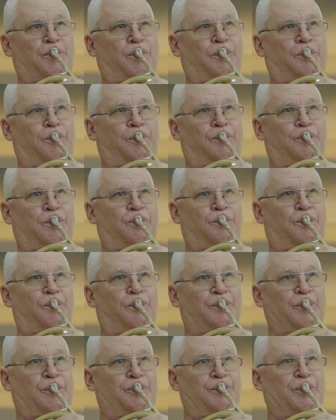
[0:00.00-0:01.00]
the nerve
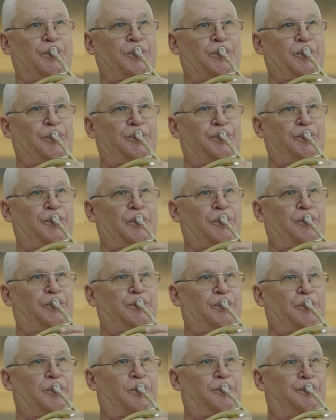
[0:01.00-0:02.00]
that controls the
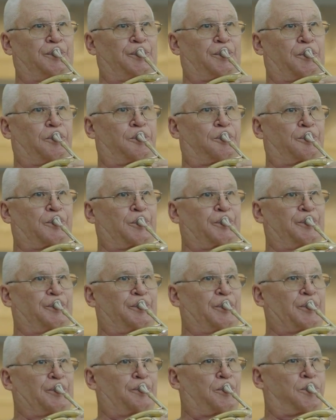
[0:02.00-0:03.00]
muscles of the face,